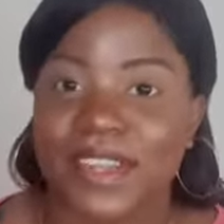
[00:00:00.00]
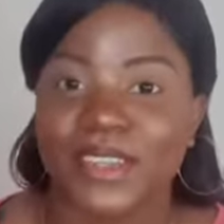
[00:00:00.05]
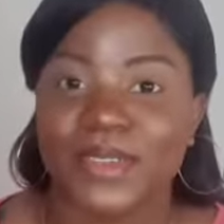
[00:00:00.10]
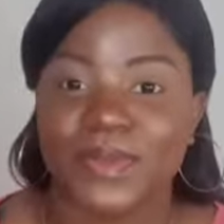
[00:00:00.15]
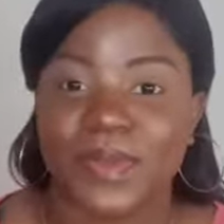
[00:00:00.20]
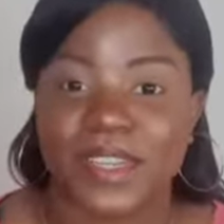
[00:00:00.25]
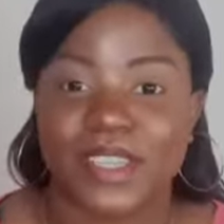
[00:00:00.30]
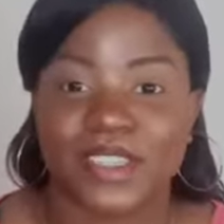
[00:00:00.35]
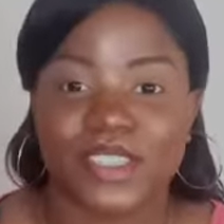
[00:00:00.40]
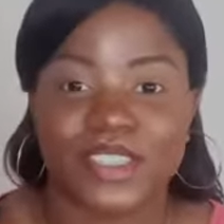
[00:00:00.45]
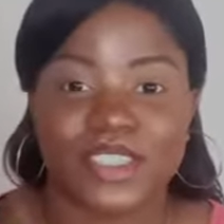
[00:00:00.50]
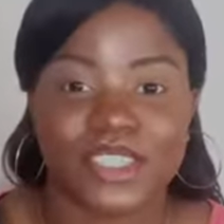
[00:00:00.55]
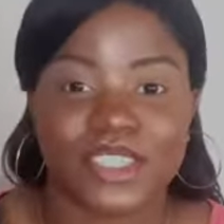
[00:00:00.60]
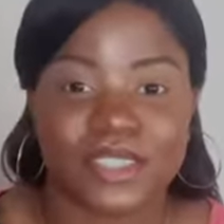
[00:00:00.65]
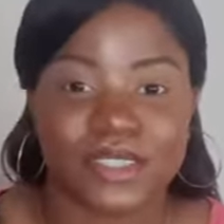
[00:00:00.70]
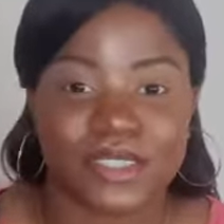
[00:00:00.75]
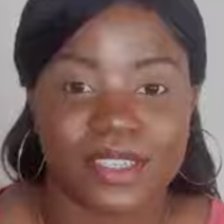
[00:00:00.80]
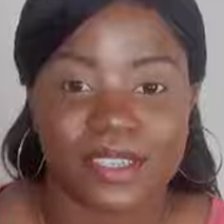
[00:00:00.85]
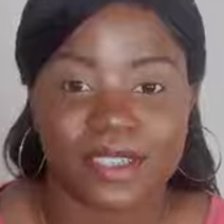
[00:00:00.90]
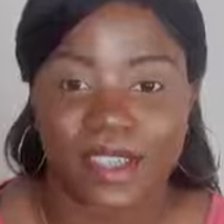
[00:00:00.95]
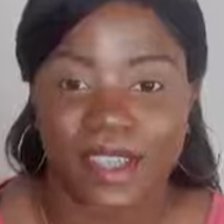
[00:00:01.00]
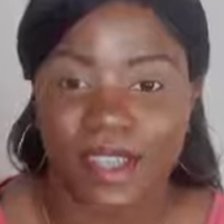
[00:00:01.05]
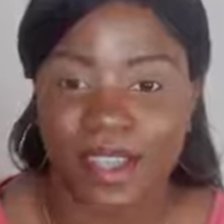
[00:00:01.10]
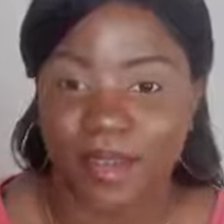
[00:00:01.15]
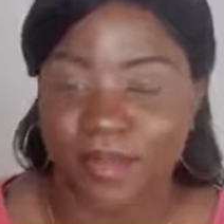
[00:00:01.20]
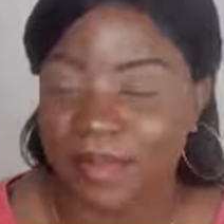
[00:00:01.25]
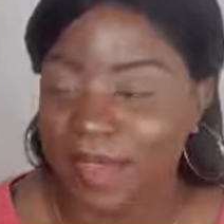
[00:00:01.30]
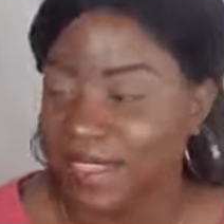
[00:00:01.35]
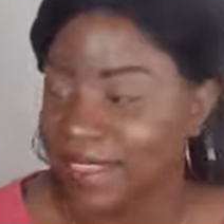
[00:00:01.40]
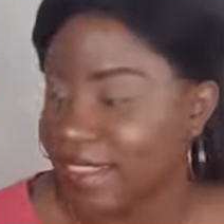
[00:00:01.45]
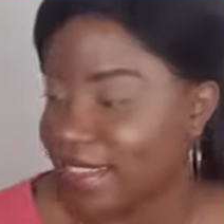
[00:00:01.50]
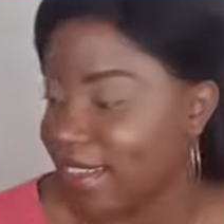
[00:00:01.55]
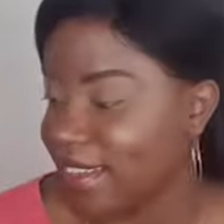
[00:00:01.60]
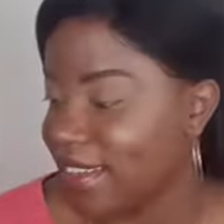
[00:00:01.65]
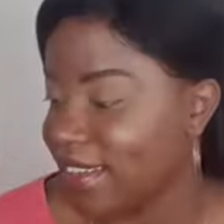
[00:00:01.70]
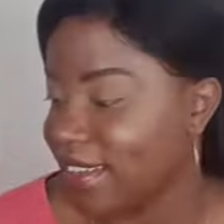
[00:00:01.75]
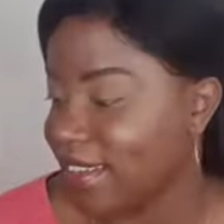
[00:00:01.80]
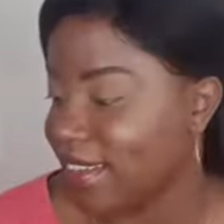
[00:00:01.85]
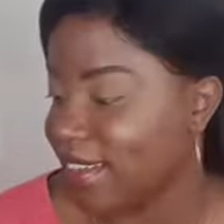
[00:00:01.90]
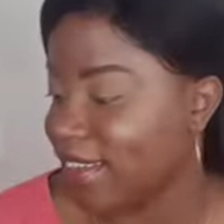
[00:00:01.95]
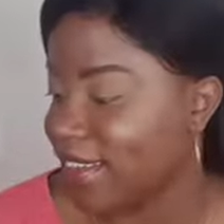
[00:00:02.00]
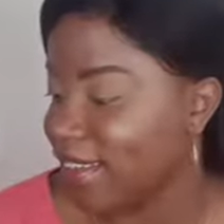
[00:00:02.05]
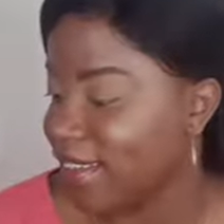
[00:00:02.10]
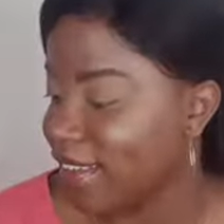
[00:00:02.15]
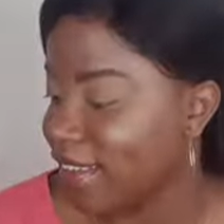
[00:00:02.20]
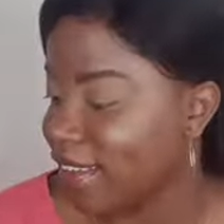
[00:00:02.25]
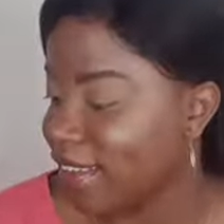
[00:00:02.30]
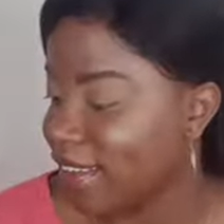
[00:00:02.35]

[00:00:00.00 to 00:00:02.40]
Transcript: But I just wanted to basically